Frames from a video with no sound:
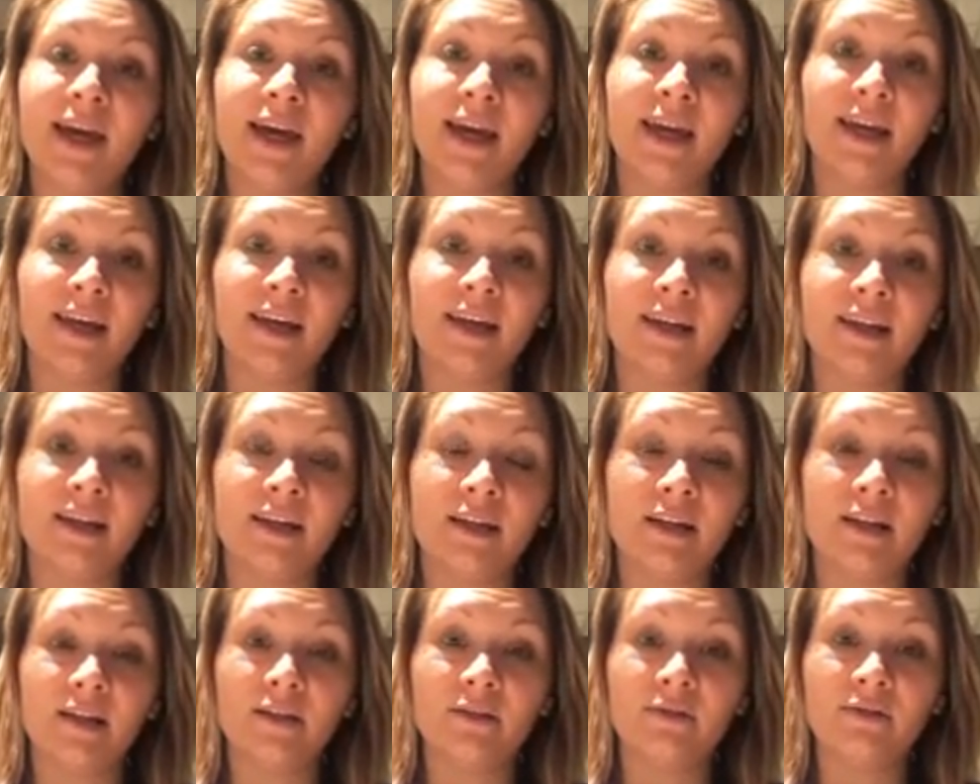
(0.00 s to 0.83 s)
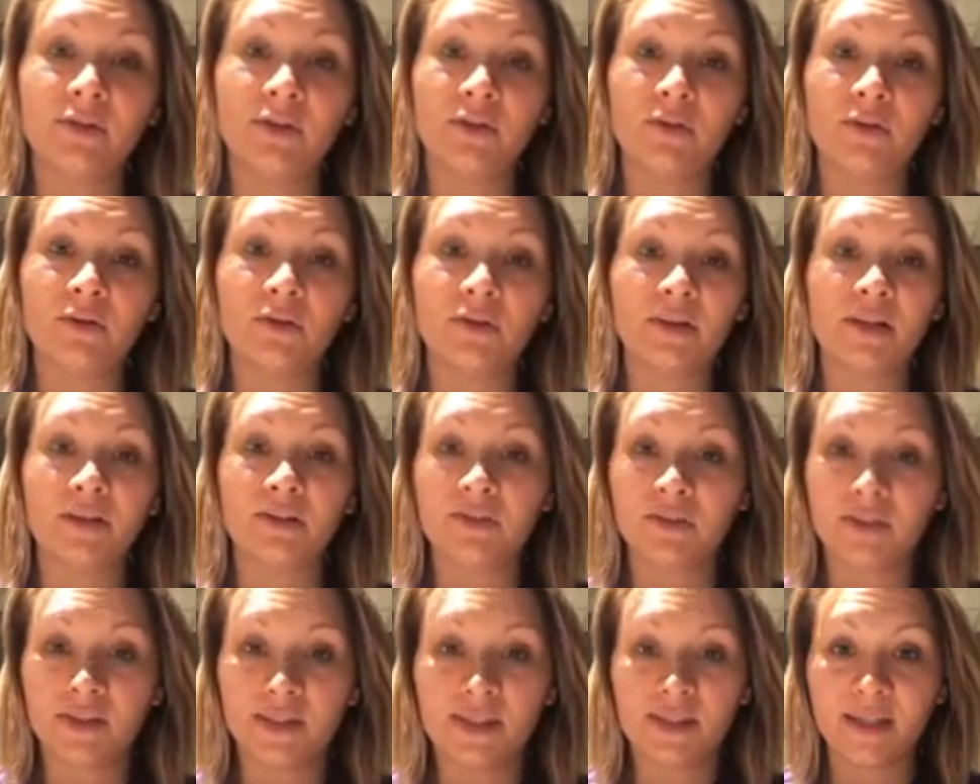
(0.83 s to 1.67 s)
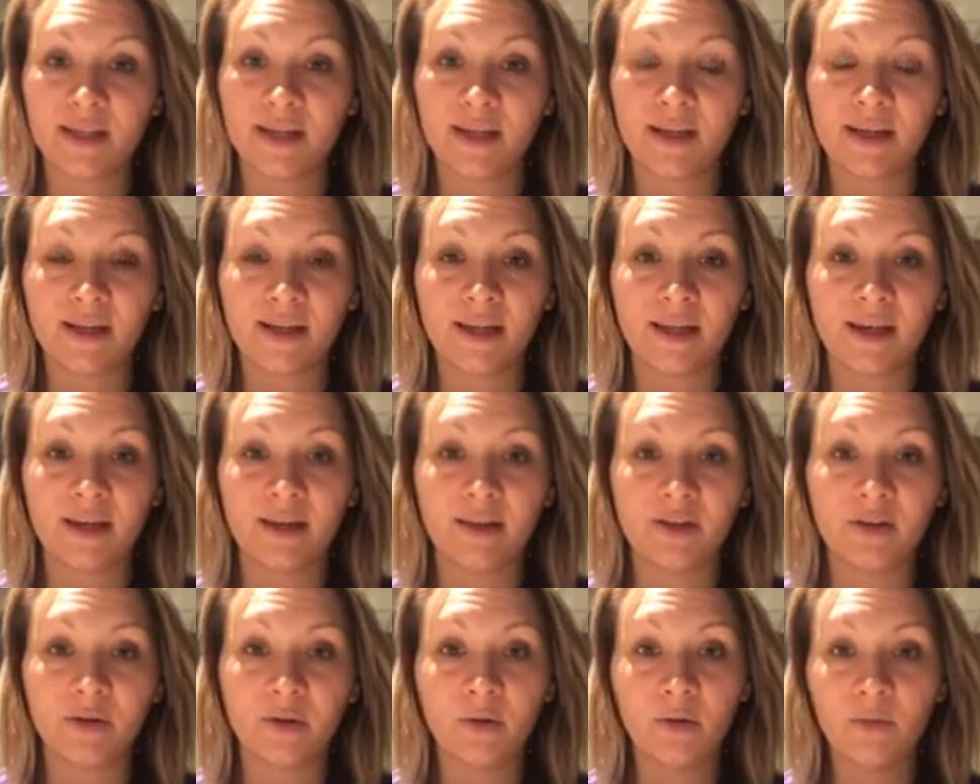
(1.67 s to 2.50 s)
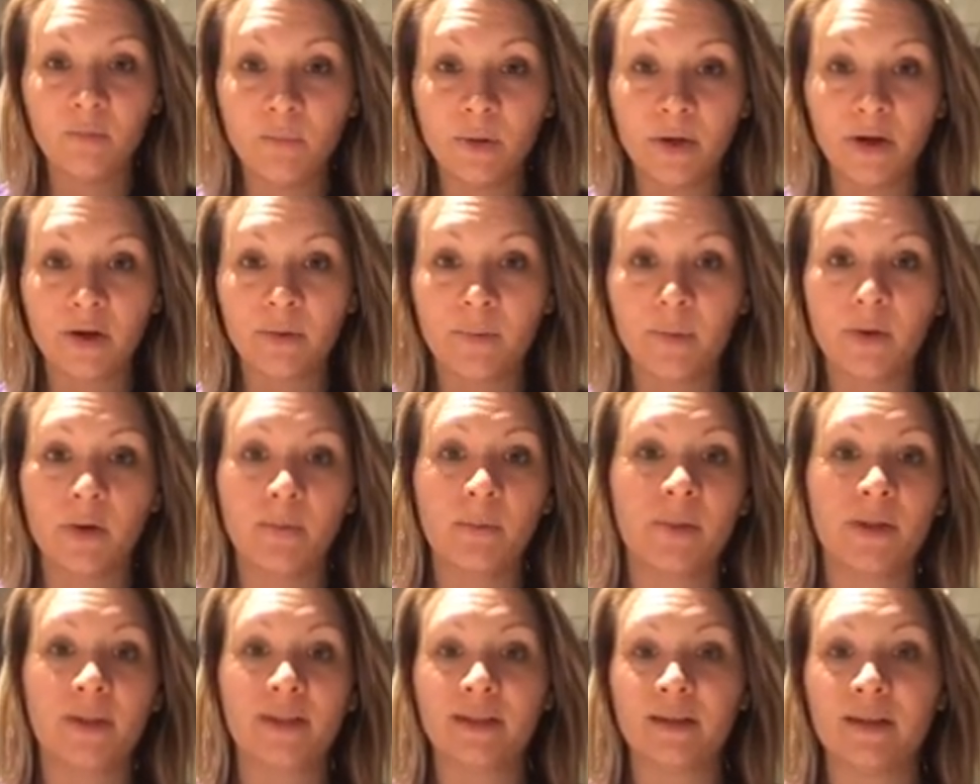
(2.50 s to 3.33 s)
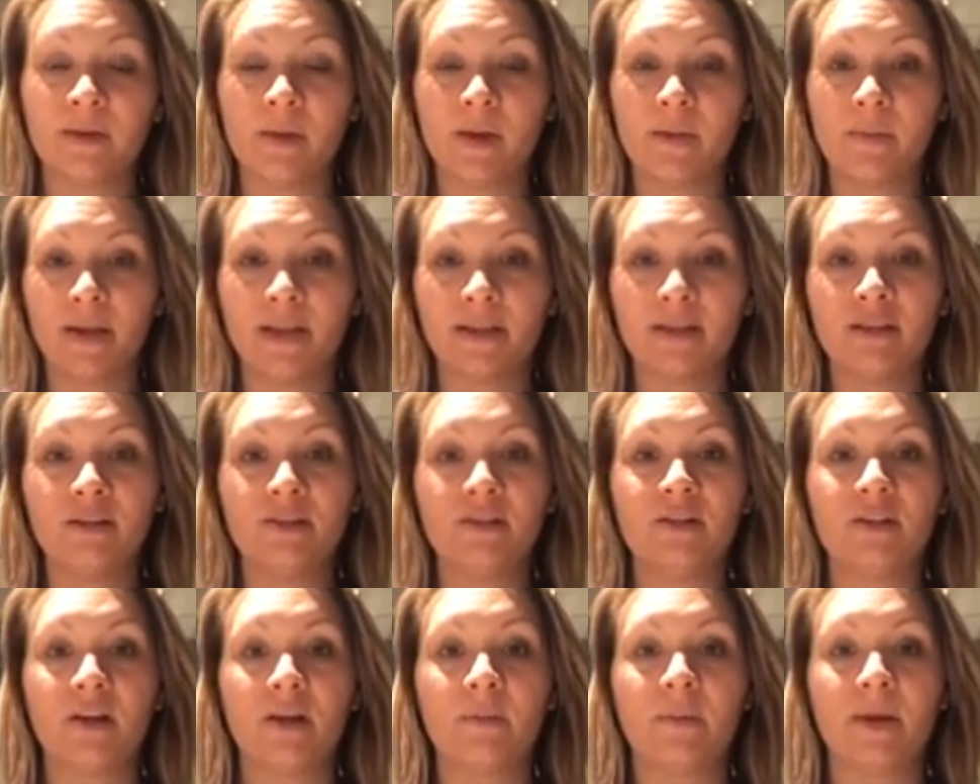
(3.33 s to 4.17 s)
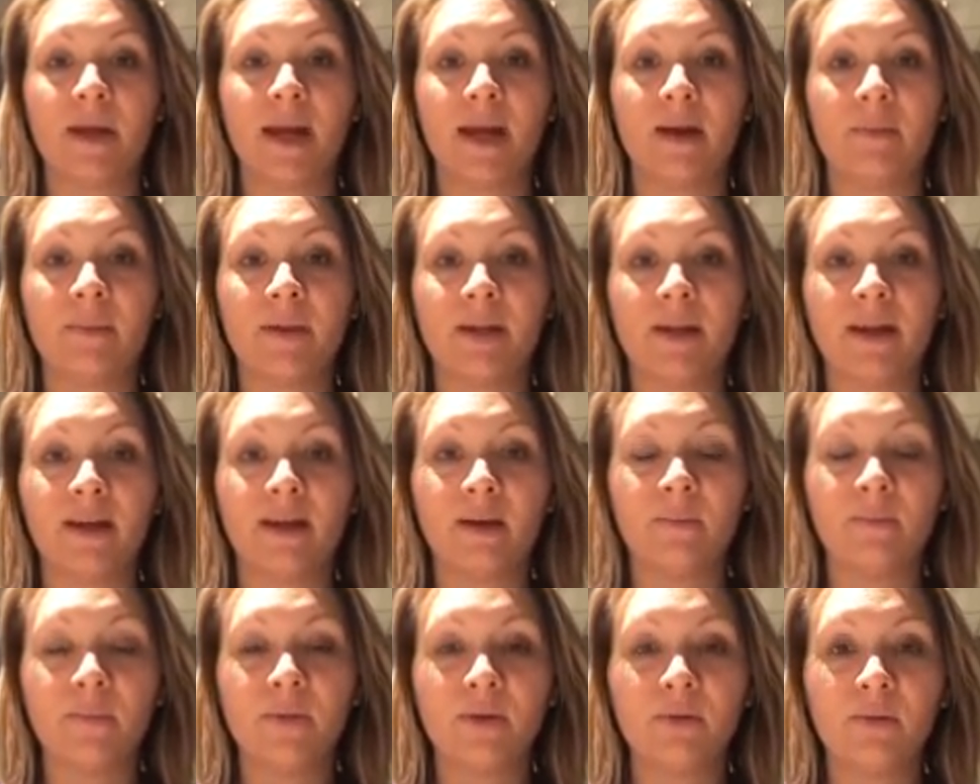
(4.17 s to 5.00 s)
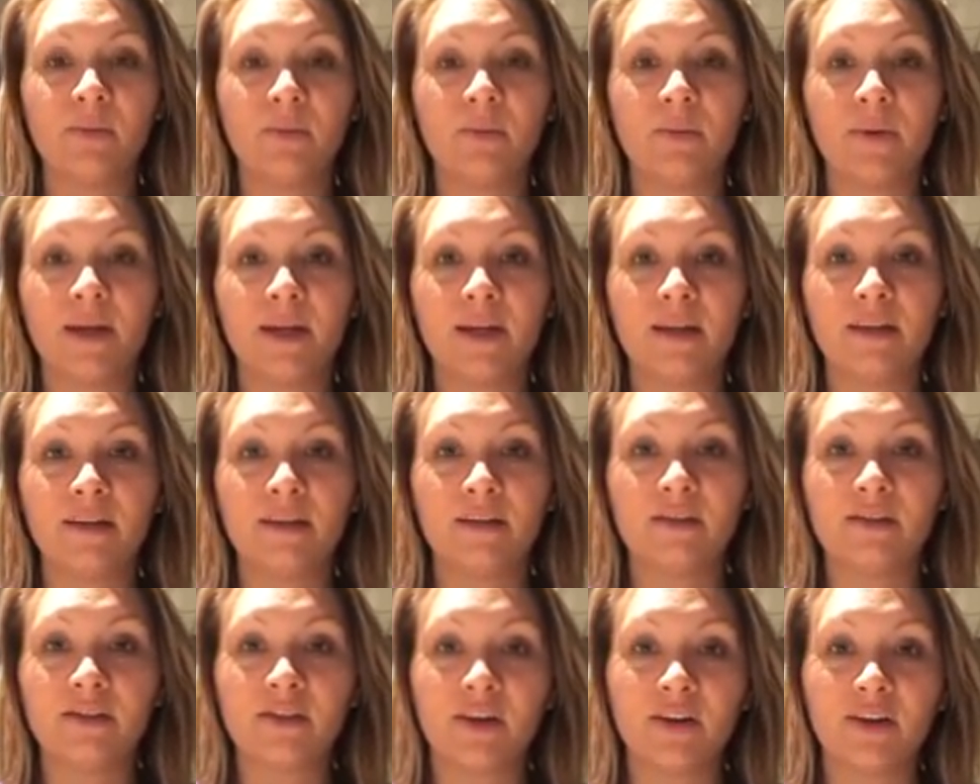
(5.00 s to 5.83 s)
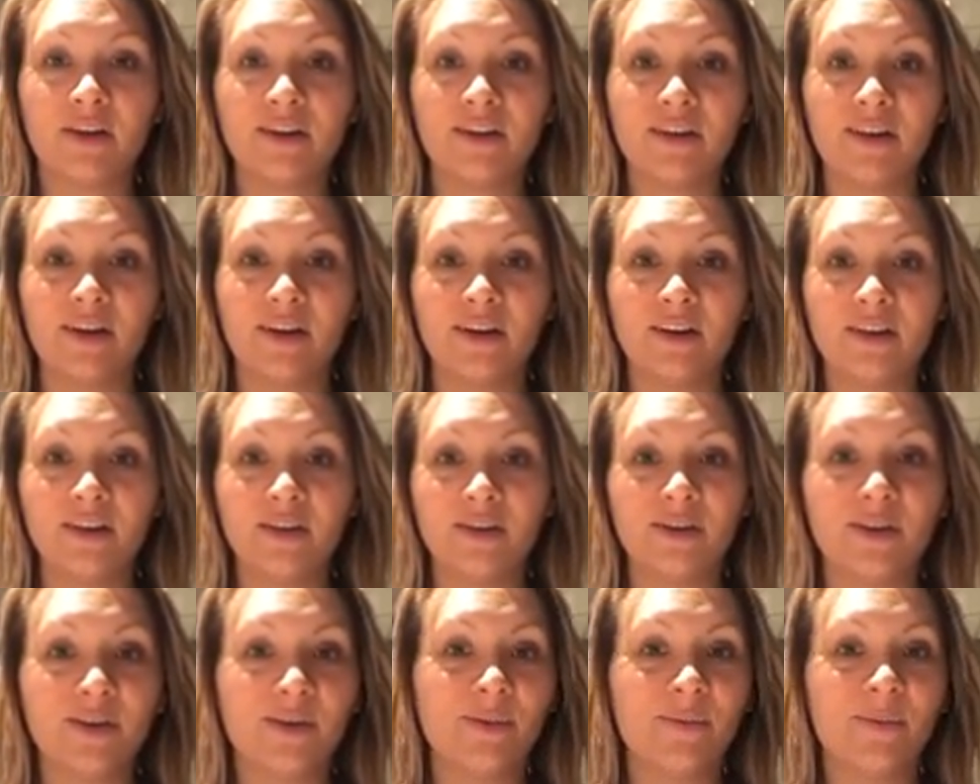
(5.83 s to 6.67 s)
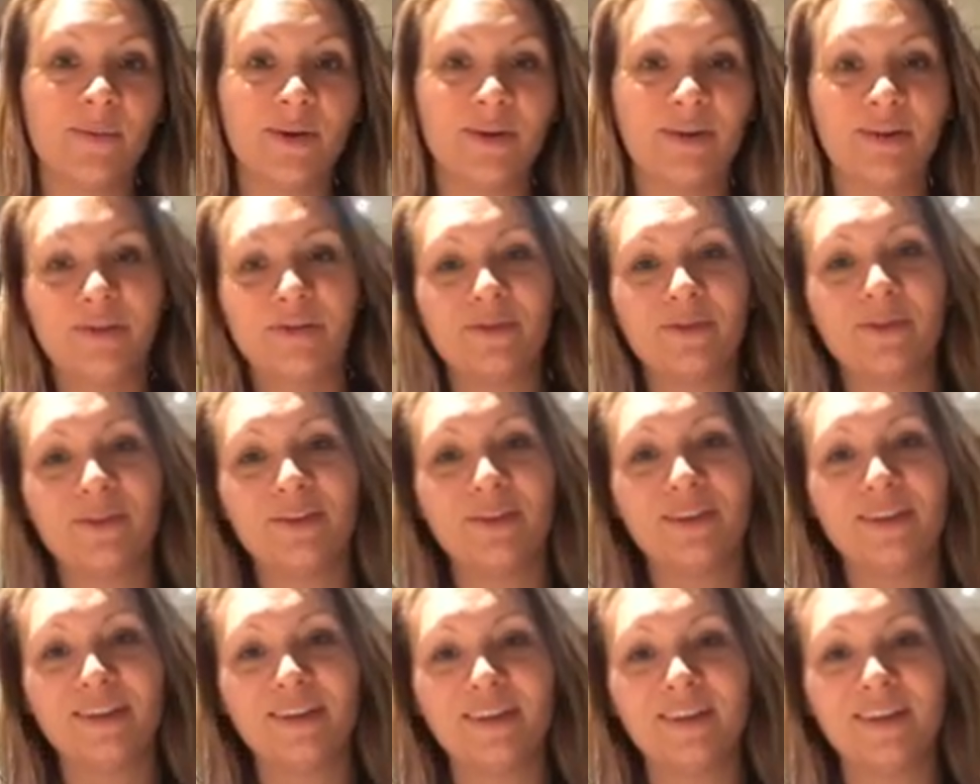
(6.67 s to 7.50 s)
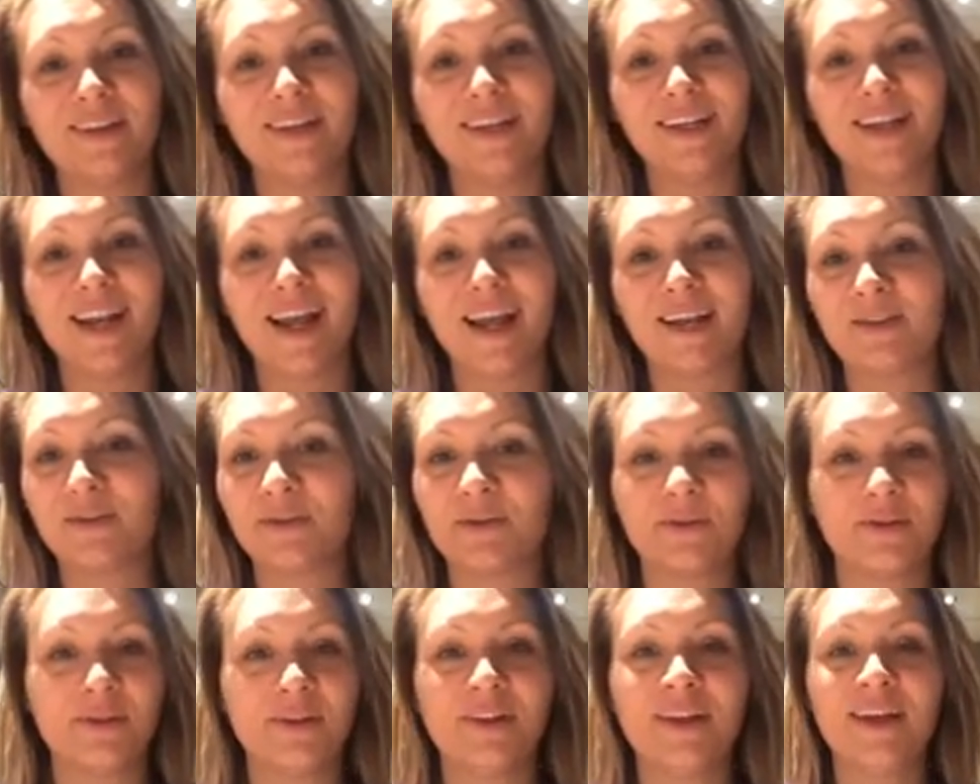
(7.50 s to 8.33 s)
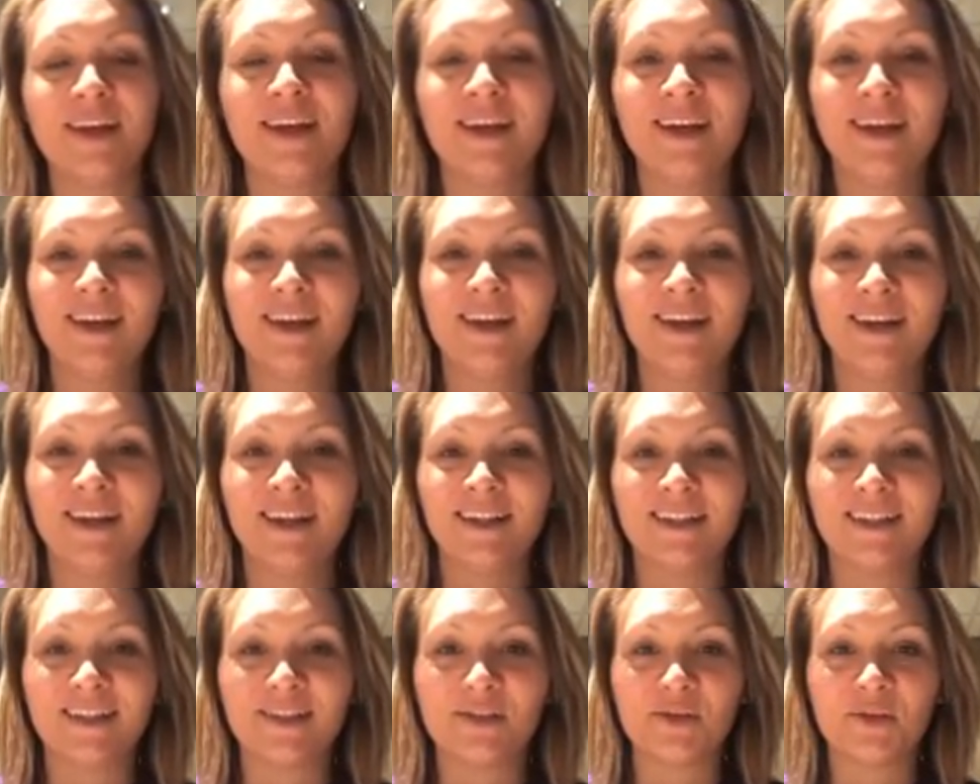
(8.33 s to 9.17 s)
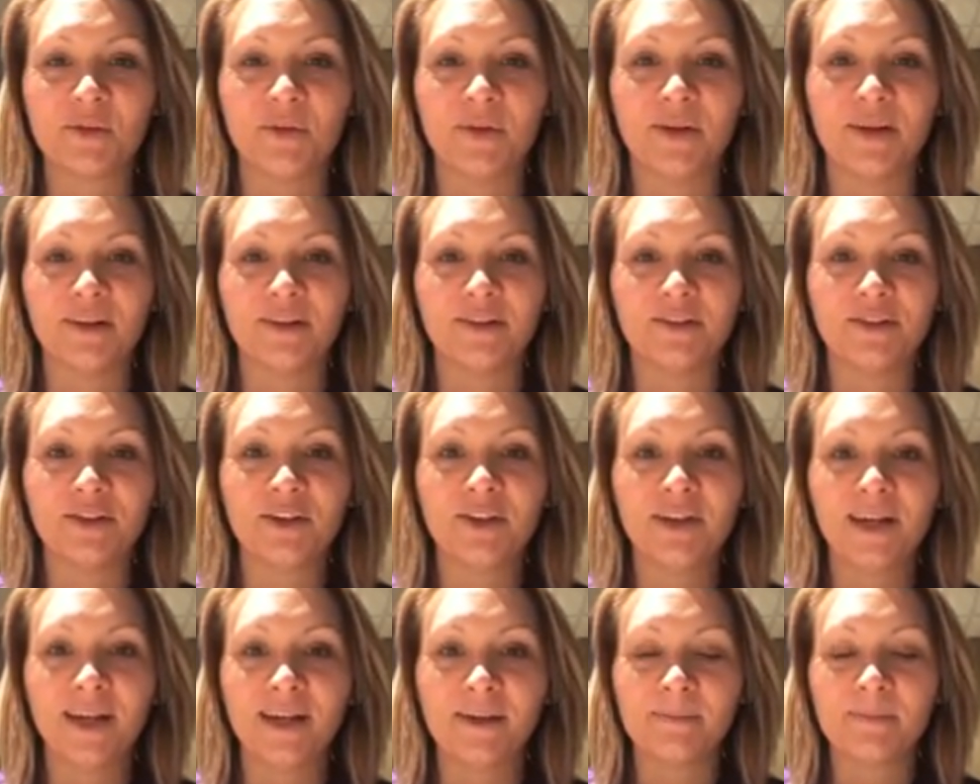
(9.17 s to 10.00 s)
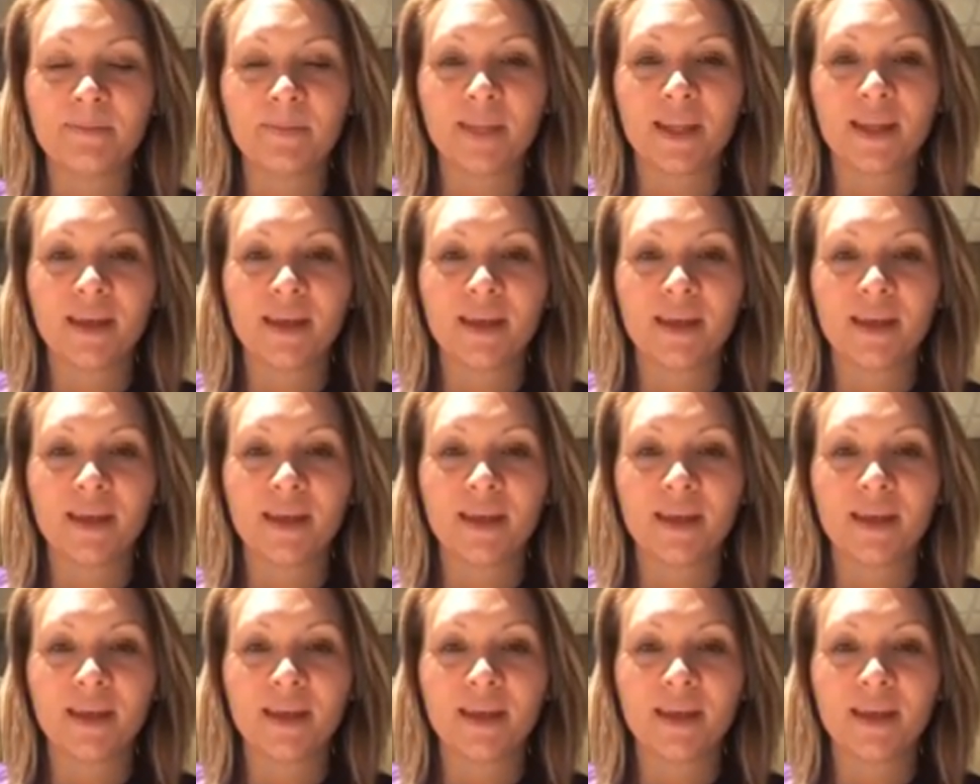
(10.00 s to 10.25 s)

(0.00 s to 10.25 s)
And if you're interested in getting your own bergamot, please send me a message and I'll be happy to help you get started on your wonderful natural essential oil journey.